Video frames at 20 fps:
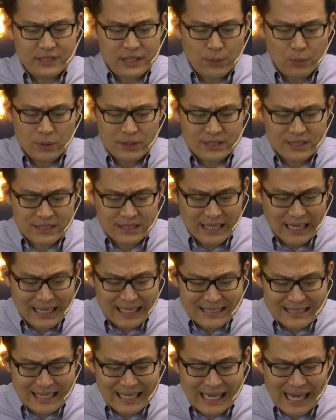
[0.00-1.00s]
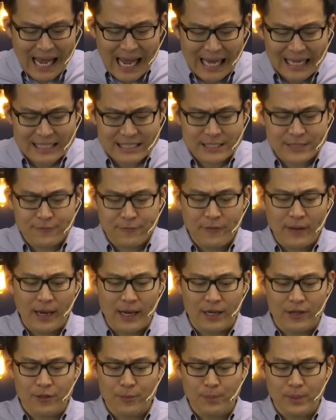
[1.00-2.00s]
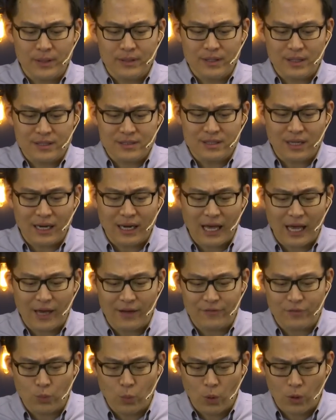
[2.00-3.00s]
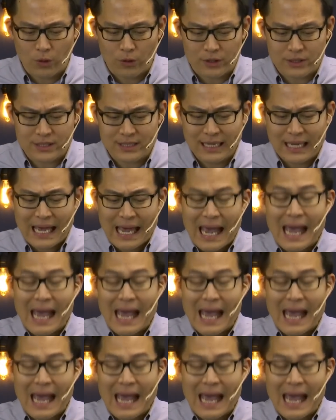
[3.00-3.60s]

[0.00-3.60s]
someone says he has faith but does not have works?